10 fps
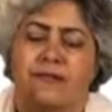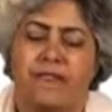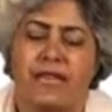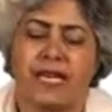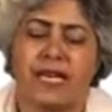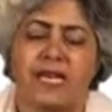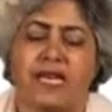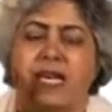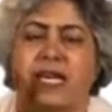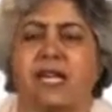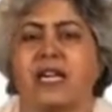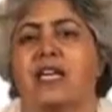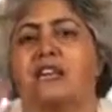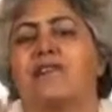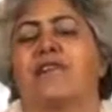they
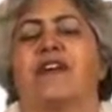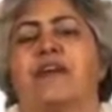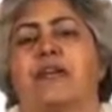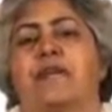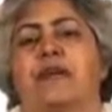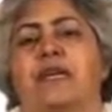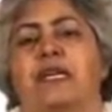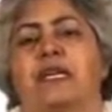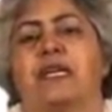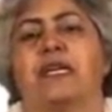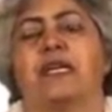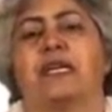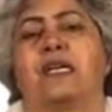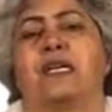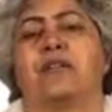invariably
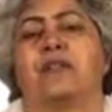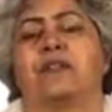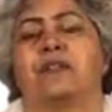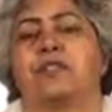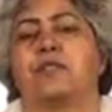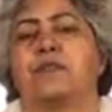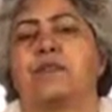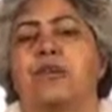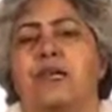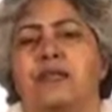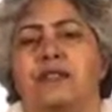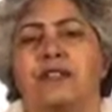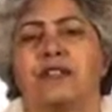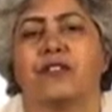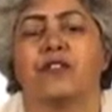speak
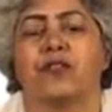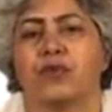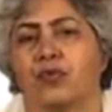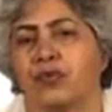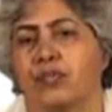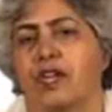the truth.